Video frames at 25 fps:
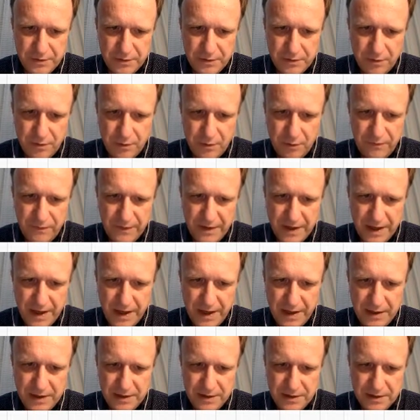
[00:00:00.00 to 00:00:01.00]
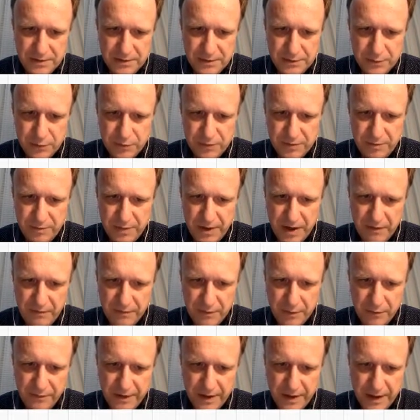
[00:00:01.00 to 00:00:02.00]
of a to the power
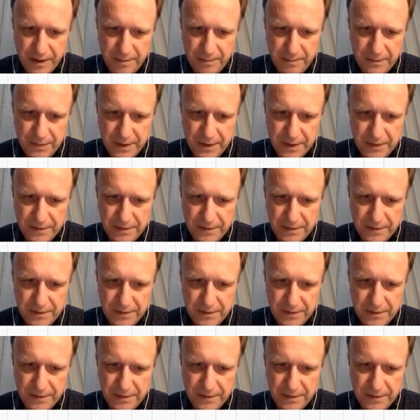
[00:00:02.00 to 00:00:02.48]
of m